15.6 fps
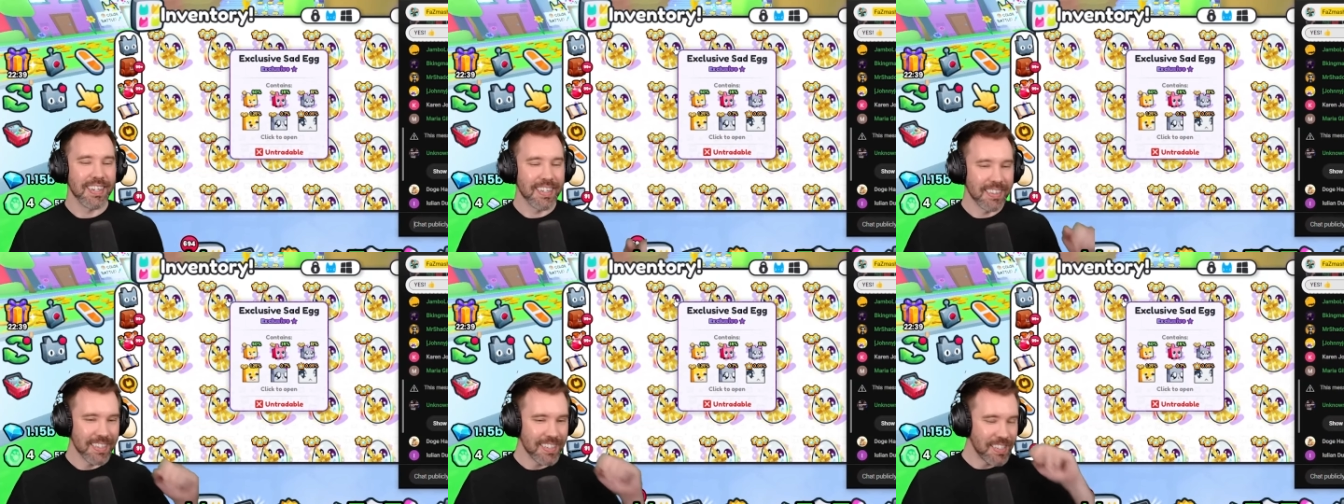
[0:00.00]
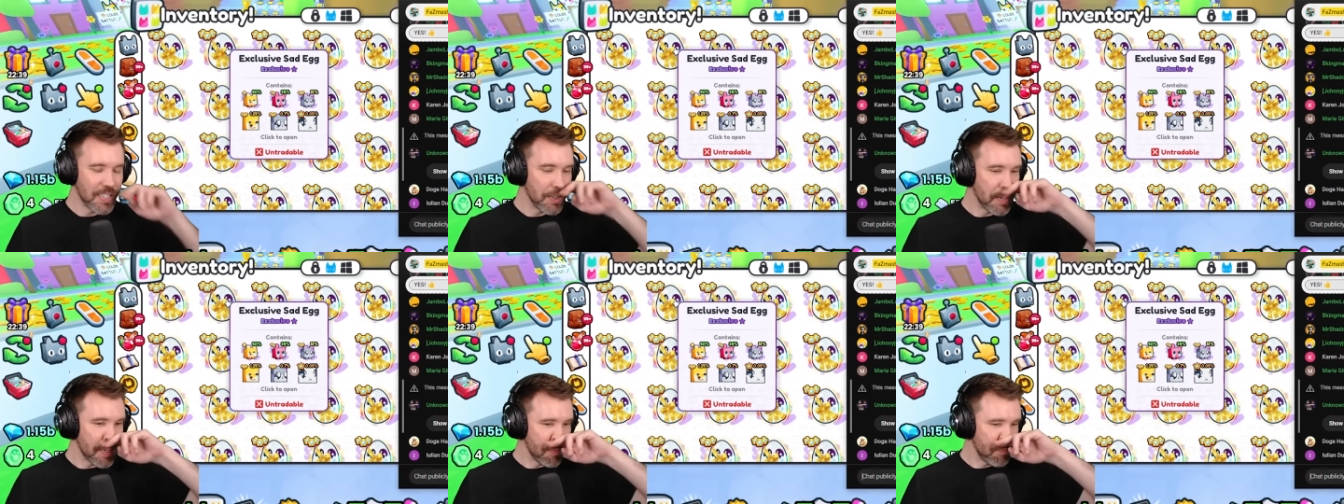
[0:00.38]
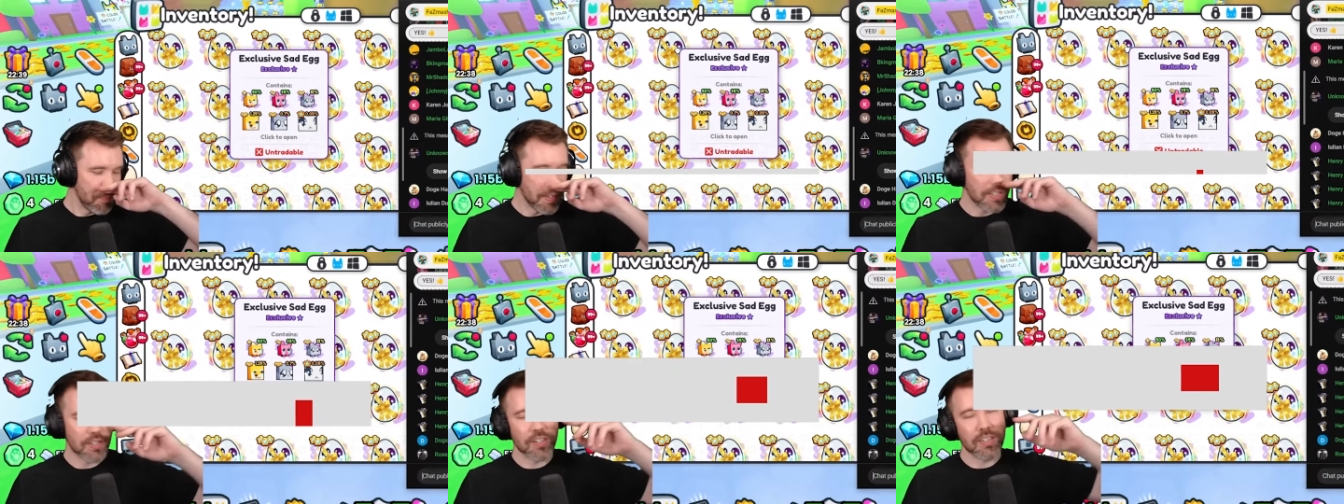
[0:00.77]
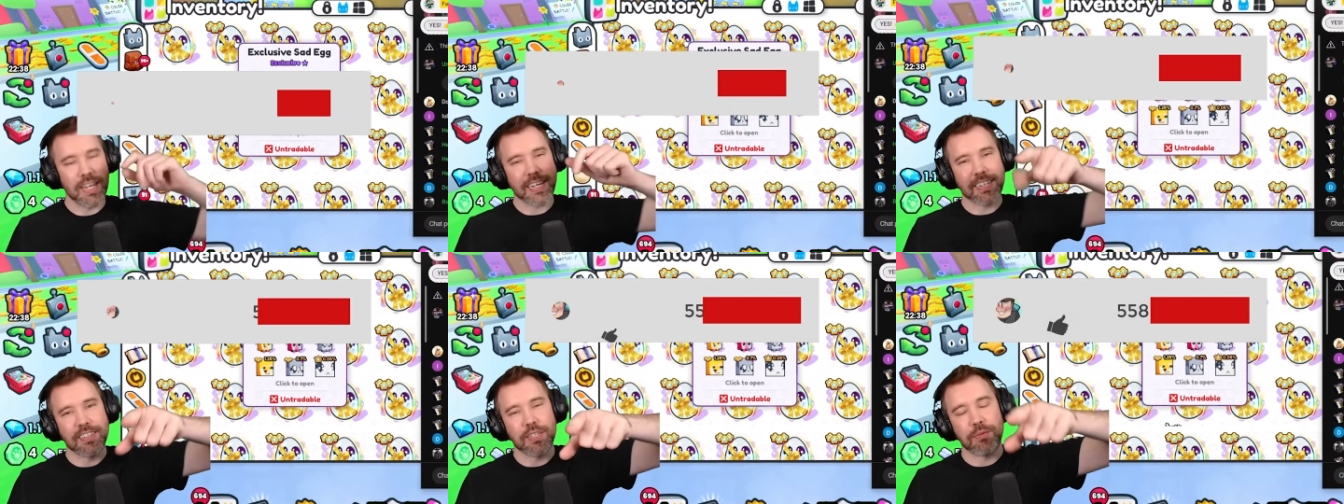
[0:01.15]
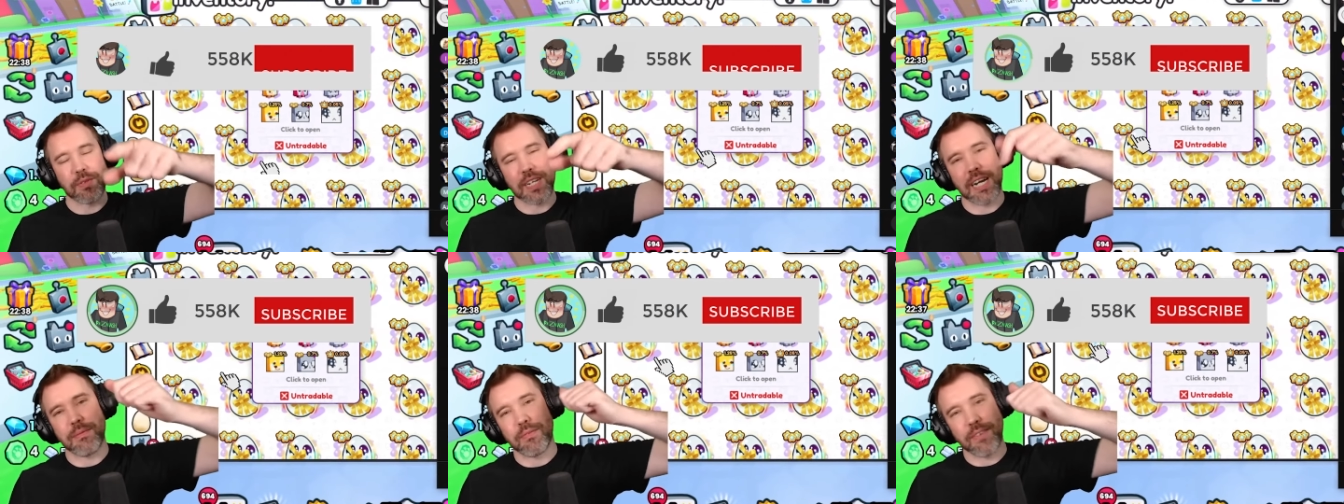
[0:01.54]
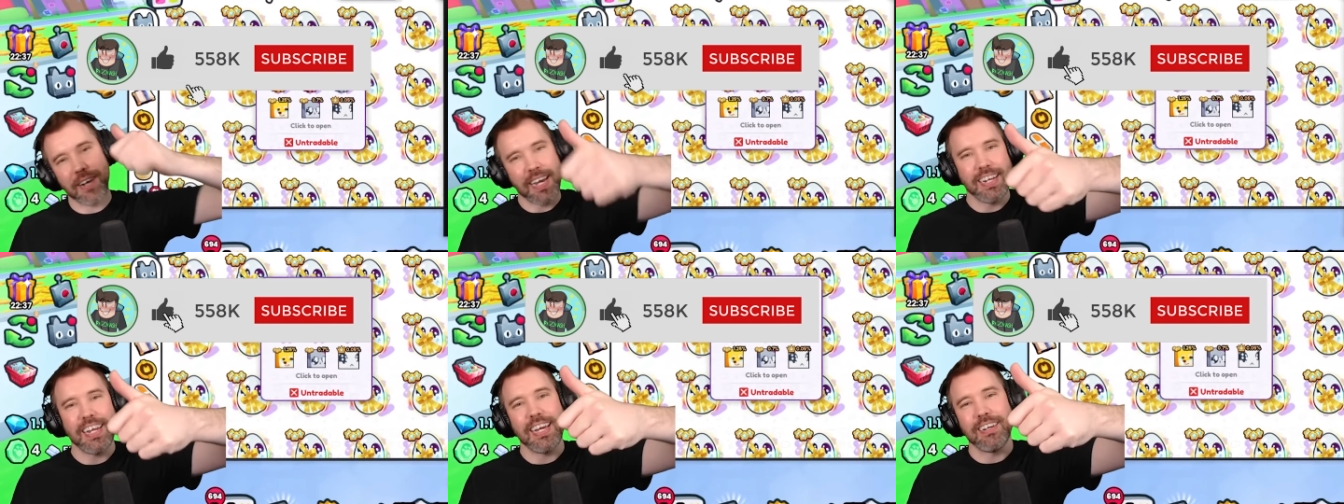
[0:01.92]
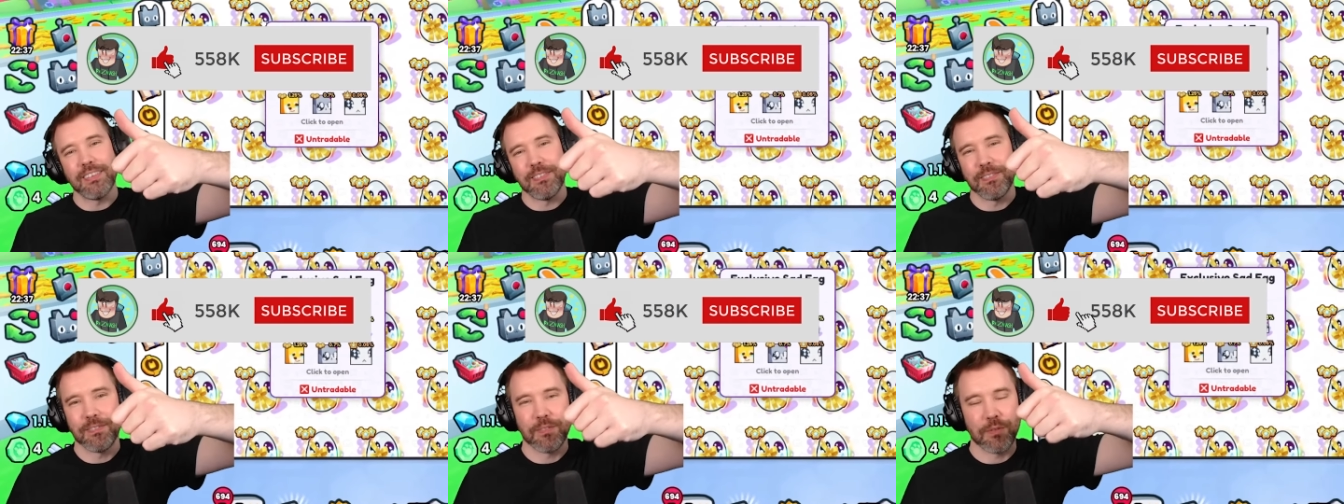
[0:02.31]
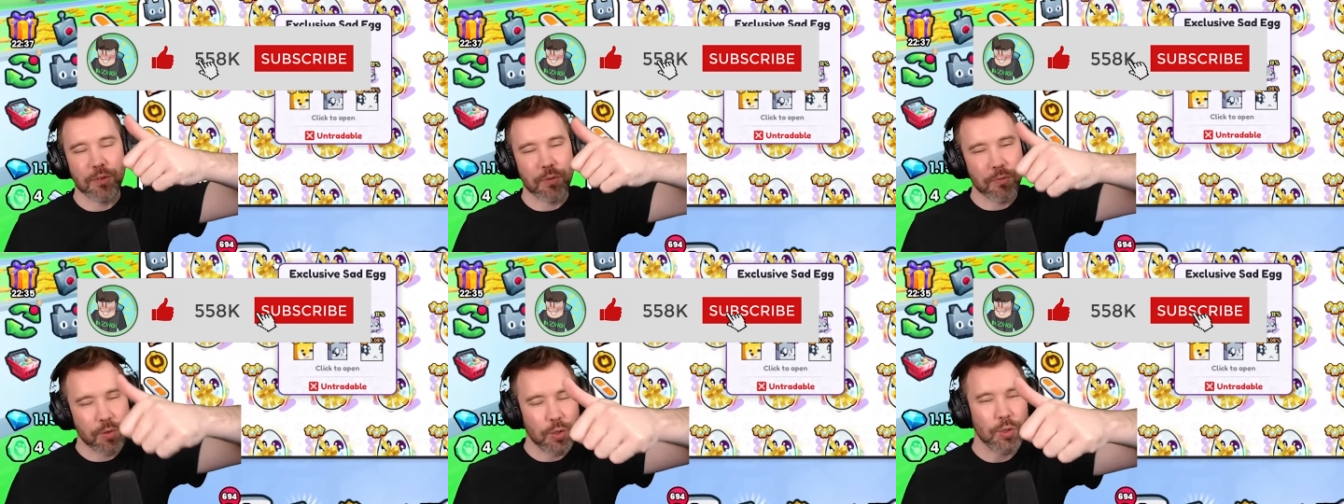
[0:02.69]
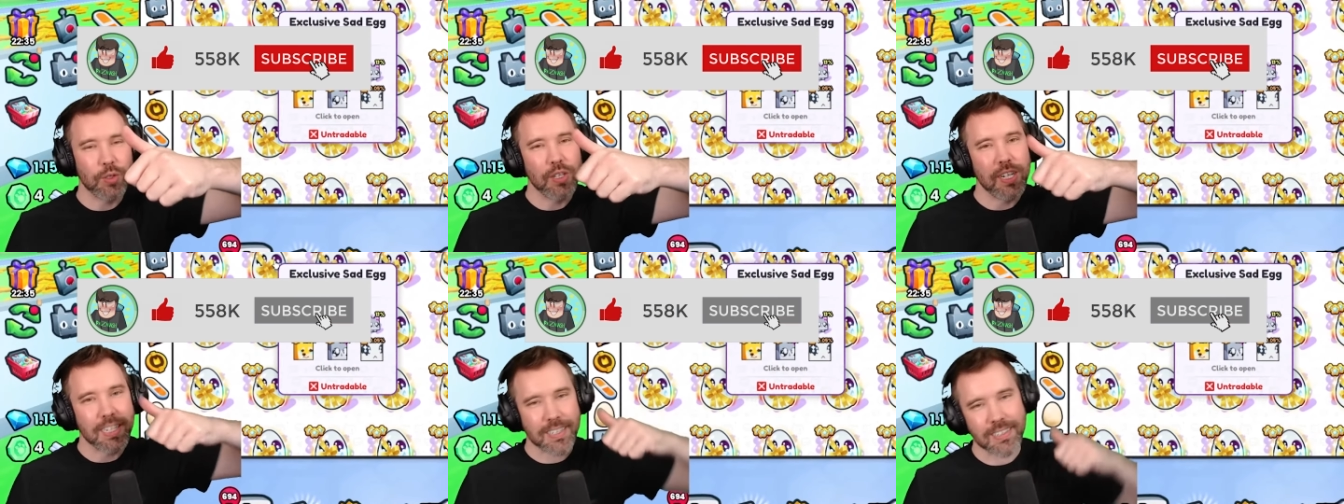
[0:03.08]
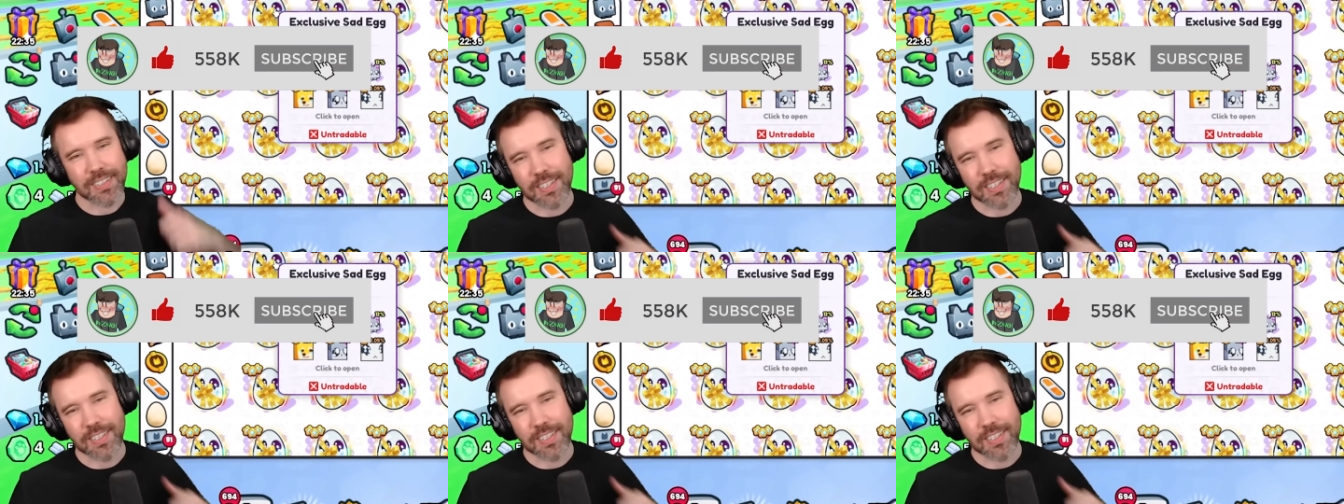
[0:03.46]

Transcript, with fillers: Let's do it. Be sure to like and subscribe right now for good luck,